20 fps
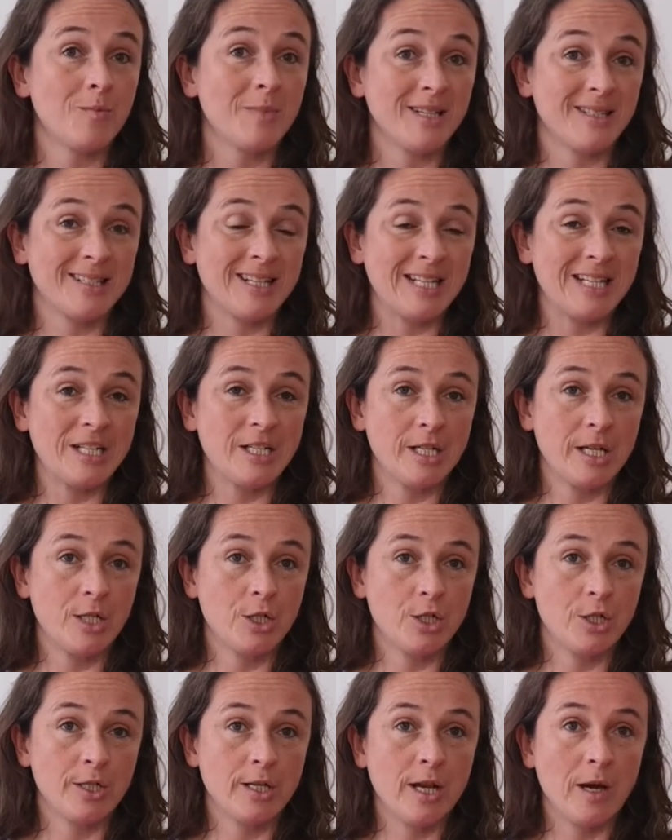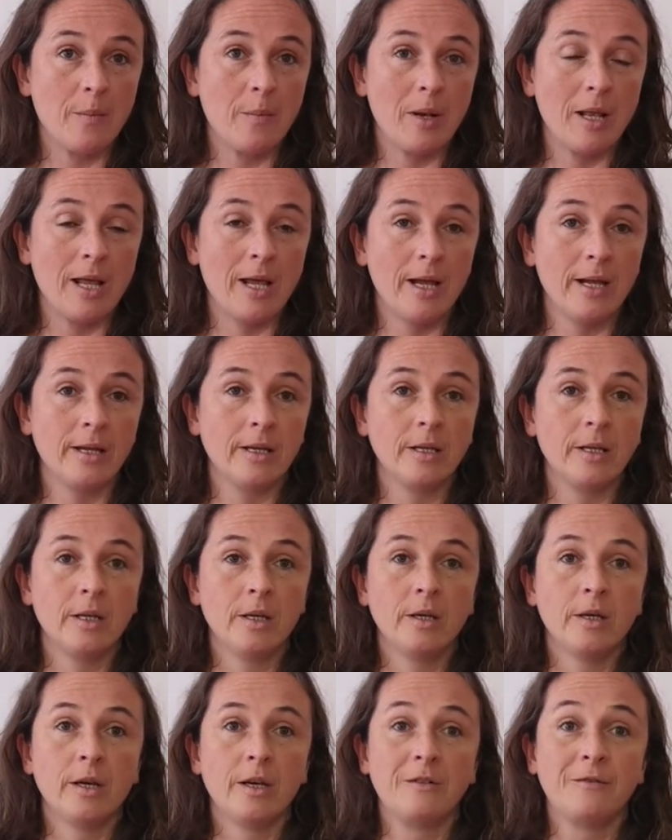muscular tension at play,
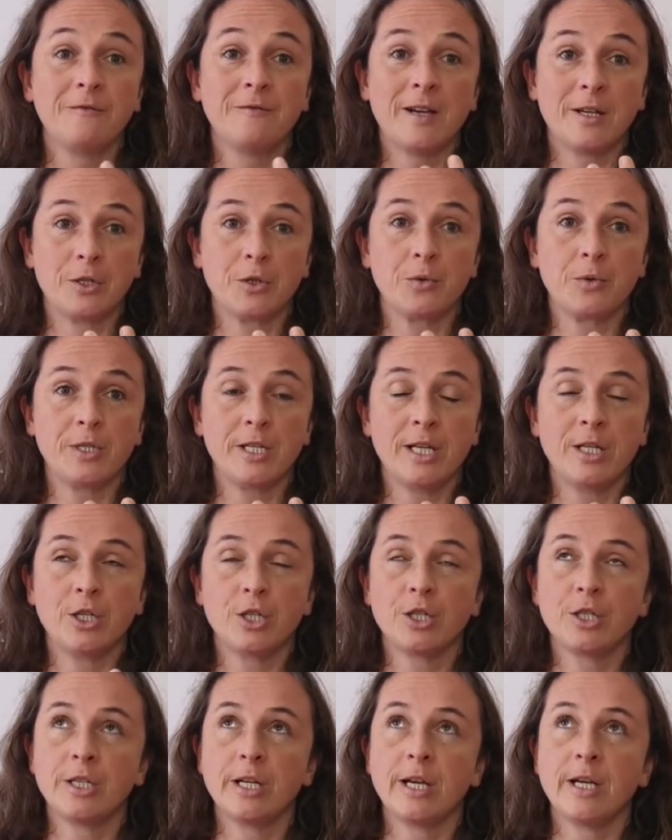and fascial tension.